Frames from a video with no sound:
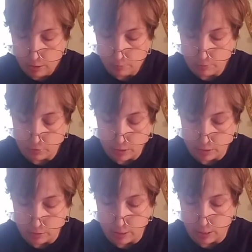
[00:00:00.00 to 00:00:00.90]
I must
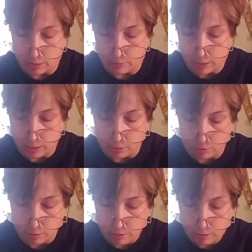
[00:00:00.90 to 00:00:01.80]
cut Daddy's hair.
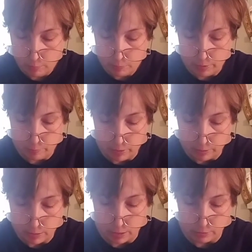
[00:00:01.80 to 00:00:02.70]
Pim
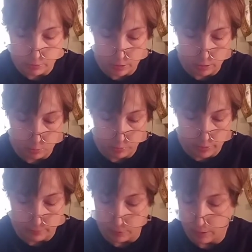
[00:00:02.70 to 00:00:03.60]
maintains that he will
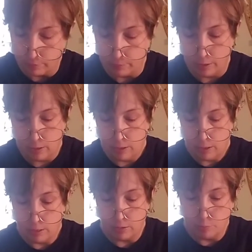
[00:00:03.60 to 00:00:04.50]
never have
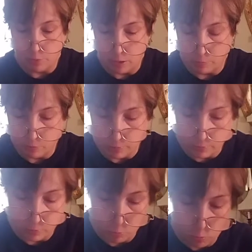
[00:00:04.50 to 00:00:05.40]
another barber
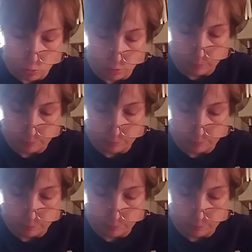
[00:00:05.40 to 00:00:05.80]
after the war.